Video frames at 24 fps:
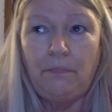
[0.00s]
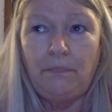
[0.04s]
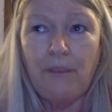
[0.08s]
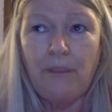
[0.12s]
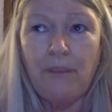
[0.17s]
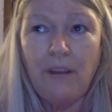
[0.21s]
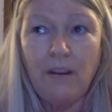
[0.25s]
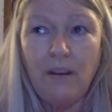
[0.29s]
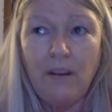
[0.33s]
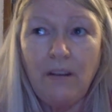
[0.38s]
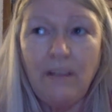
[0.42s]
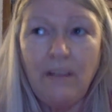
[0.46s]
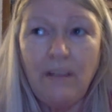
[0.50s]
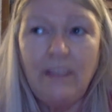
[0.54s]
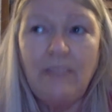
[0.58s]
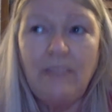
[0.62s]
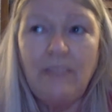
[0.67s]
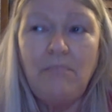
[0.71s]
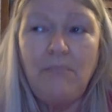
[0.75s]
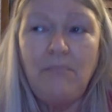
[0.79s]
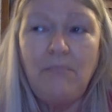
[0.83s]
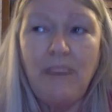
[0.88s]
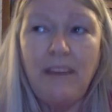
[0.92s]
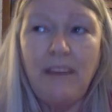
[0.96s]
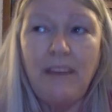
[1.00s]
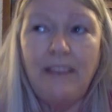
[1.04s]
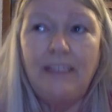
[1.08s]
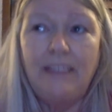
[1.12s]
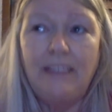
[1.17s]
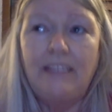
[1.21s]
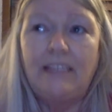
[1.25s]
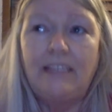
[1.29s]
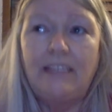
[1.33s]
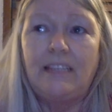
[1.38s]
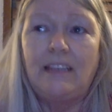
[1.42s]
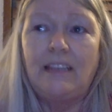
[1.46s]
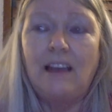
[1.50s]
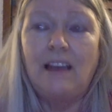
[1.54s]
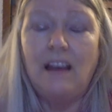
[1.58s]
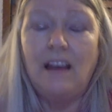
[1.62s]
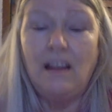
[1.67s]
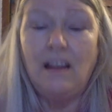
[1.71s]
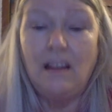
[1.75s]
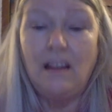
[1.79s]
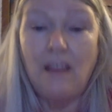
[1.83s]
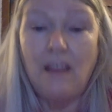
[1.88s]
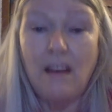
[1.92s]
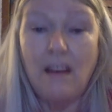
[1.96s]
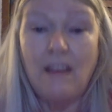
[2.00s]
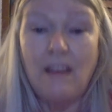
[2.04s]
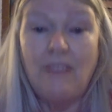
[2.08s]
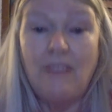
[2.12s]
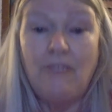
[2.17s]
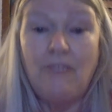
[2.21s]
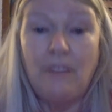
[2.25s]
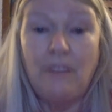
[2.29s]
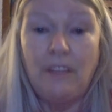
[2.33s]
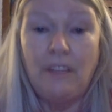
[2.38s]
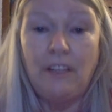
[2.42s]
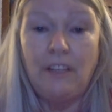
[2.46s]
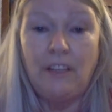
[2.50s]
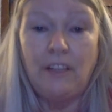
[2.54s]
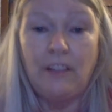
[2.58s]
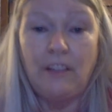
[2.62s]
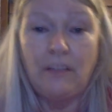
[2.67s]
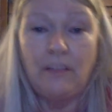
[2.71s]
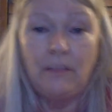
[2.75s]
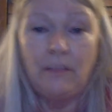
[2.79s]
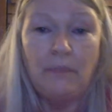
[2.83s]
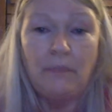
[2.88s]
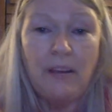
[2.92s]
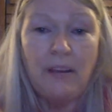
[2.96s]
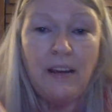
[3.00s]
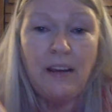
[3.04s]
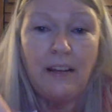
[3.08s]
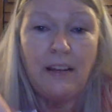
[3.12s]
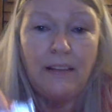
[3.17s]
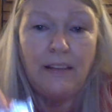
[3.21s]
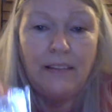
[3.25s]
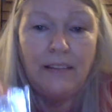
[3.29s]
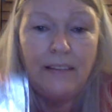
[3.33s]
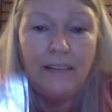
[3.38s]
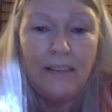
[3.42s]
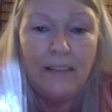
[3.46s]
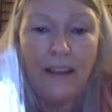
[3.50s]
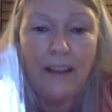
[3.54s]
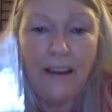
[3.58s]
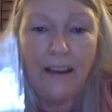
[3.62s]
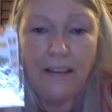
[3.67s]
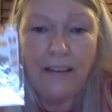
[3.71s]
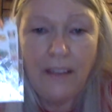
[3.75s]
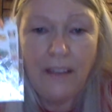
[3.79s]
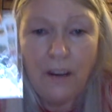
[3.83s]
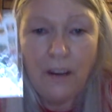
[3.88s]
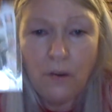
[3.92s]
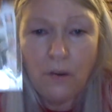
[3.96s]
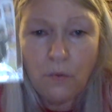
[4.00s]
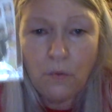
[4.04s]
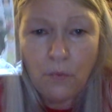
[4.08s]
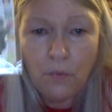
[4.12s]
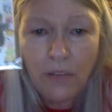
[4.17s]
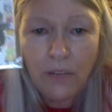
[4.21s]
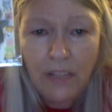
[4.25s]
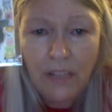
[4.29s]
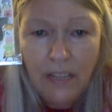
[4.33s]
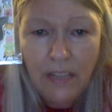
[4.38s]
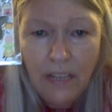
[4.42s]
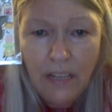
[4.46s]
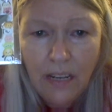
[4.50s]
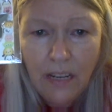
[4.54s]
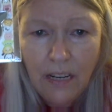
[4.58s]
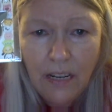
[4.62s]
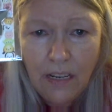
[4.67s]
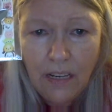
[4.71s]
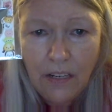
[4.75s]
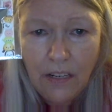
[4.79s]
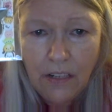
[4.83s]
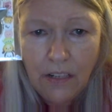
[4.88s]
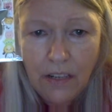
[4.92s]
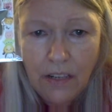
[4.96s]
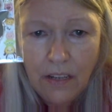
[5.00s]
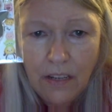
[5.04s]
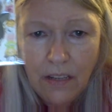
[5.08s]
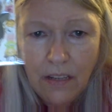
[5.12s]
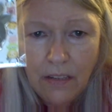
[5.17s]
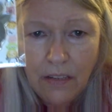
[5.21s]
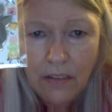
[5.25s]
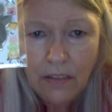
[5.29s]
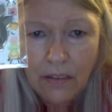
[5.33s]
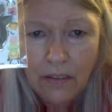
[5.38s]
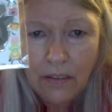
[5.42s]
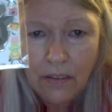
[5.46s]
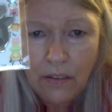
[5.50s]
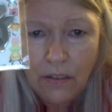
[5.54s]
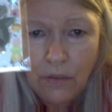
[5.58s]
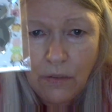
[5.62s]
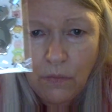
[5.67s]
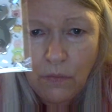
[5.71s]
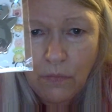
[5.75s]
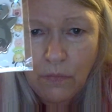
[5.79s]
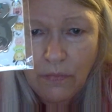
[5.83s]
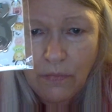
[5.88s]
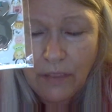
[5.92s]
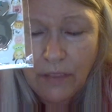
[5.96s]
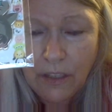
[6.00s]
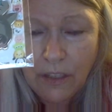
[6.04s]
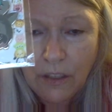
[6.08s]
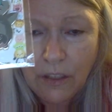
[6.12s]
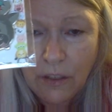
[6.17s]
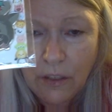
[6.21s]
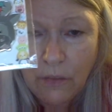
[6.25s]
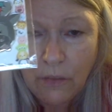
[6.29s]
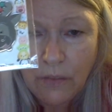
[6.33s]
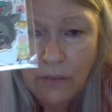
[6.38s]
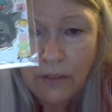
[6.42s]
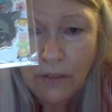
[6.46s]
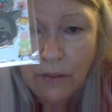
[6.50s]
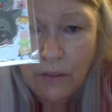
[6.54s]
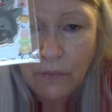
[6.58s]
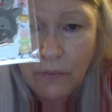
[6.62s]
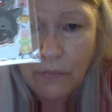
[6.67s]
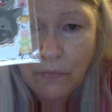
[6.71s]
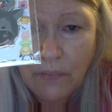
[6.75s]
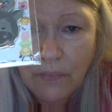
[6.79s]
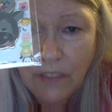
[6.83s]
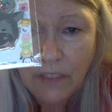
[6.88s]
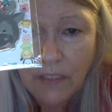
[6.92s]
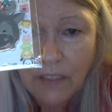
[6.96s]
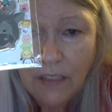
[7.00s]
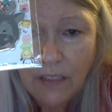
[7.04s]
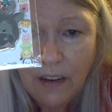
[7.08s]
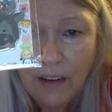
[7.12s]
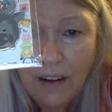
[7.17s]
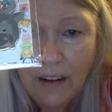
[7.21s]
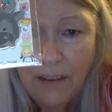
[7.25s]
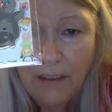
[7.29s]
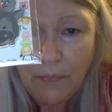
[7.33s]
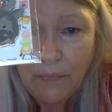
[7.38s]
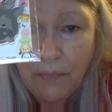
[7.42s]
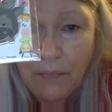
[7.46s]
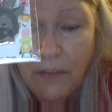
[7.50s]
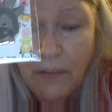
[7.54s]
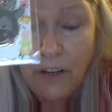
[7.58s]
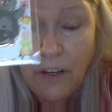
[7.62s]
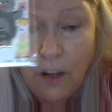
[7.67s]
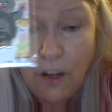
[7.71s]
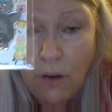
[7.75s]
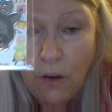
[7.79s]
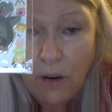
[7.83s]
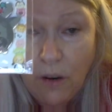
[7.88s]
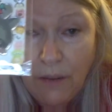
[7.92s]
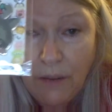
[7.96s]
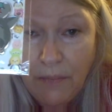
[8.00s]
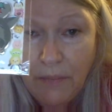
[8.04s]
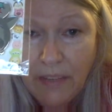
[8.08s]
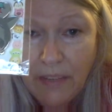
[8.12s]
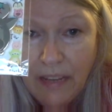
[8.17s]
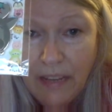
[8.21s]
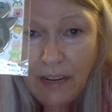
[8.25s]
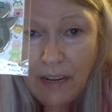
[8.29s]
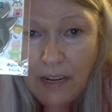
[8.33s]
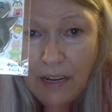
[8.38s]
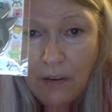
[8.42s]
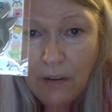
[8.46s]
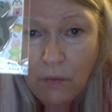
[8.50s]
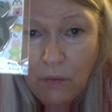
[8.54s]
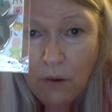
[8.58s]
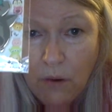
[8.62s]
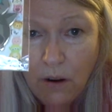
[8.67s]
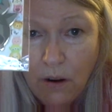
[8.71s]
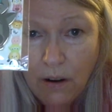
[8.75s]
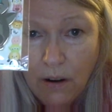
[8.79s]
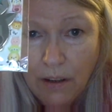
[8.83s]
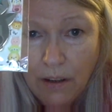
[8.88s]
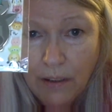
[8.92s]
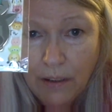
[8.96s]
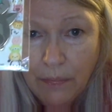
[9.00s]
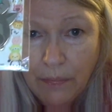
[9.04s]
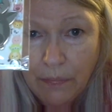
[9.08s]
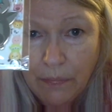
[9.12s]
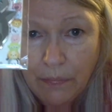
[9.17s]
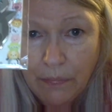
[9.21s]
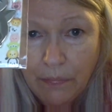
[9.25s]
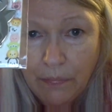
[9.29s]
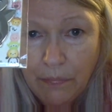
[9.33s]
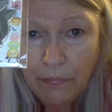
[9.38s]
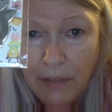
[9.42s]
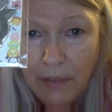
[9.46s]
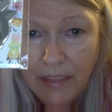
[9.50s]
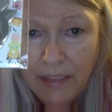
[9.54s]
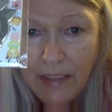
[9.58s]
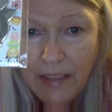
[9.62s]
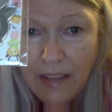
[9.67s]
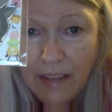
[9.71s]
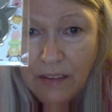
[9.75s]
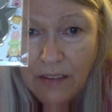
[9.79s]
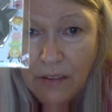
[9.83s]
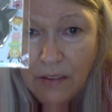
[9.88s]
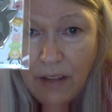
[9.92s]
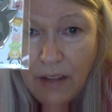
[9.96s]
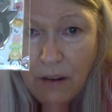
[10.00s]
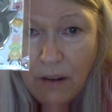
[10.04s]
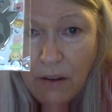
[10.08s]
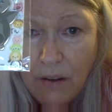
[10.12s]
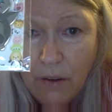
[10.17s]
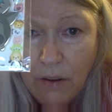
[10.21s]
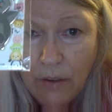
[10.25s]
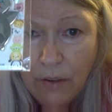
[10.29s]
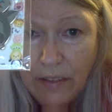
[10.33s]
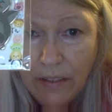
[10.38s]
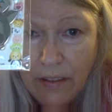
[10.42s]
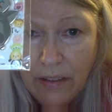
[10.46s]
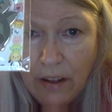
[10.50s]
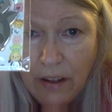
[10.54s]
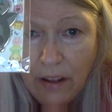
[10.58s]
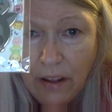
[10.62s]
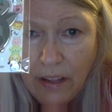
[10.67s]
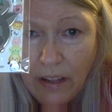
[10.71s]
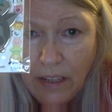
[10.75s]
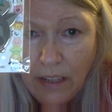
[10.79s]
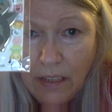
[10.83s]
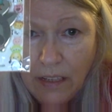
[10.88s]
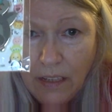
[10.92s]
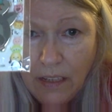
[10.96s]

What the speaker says: Paris makes a lot of really good pens, and they are really into the Tsum Tsums. I know I'm saying it wrong, but that's how I always call it.